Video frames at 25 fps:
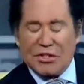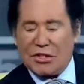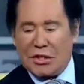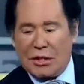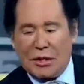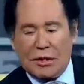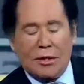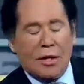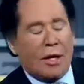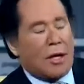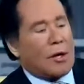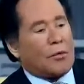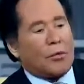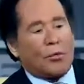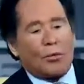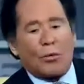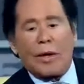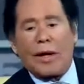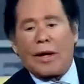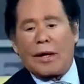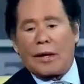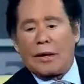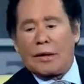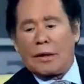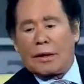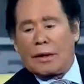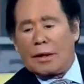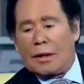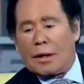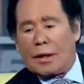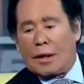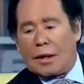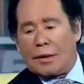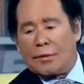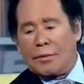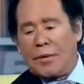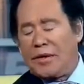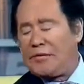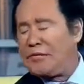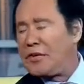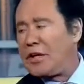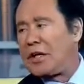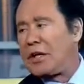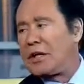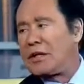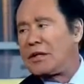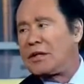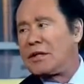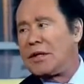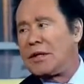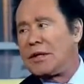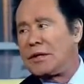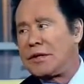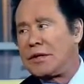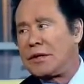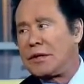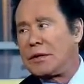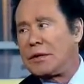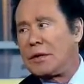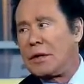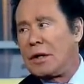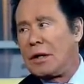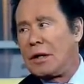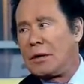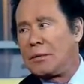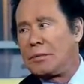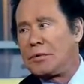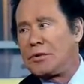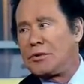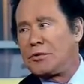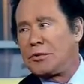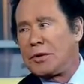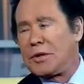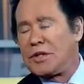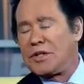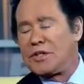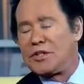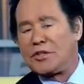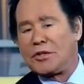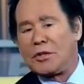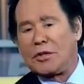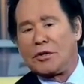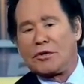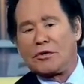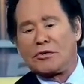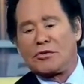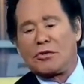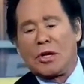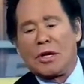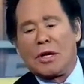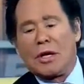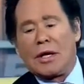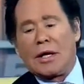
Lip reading: said, Wayne, I'm having a dinner between shows,